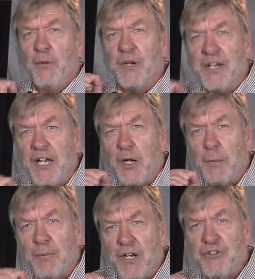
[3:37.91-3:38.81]
when
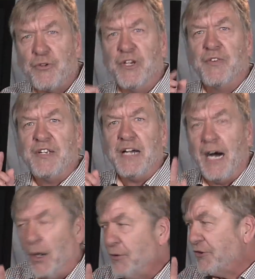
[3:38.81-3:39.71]
air pressure in the
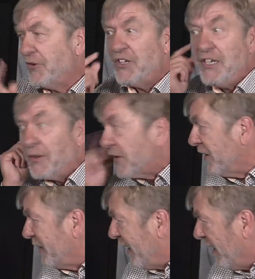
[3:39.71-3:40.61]
outer ear
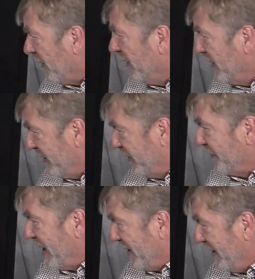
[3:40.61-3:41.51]
canal
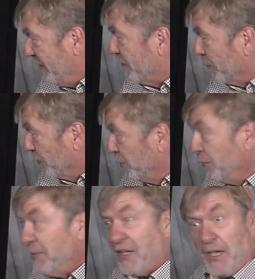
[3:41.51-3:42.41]
is at
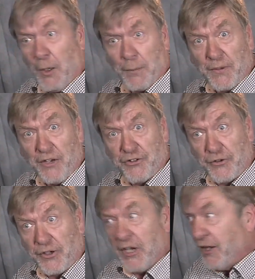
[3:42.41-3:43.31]
room air
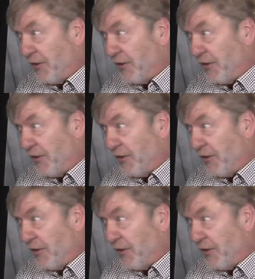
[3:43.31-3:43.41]
pressure,